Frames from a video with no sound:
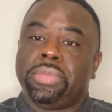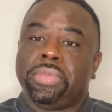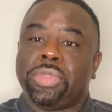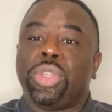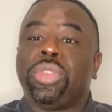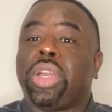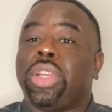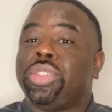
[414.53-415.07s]

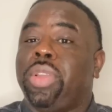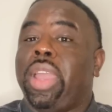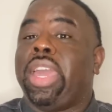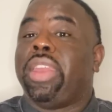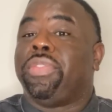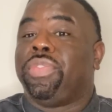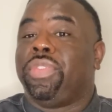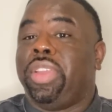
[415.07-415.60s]
You thought you
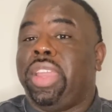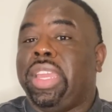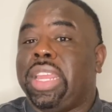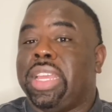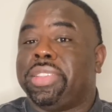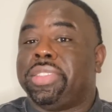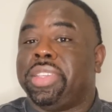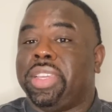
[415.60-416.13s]
had a friend
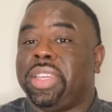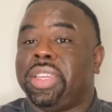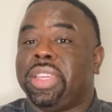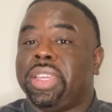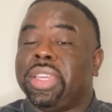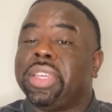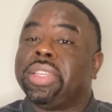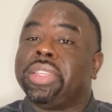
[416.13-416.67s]
at
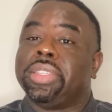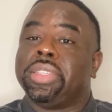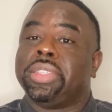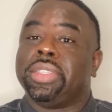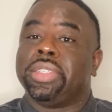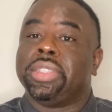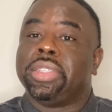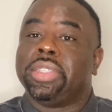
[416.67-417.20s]
CNN.
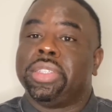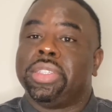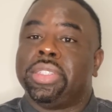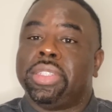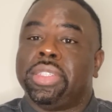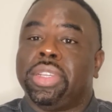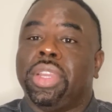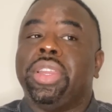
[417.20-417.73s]

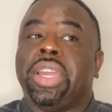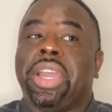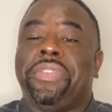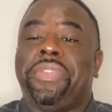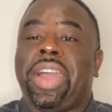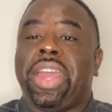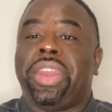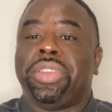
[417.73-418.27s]
Or you done got
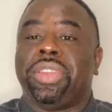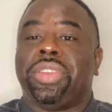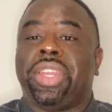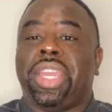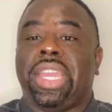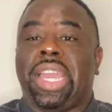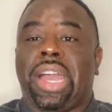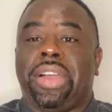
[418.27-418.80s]
fired on your
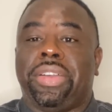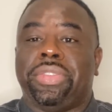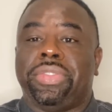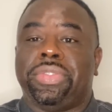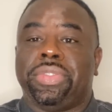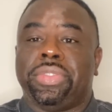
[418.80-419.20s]
day off.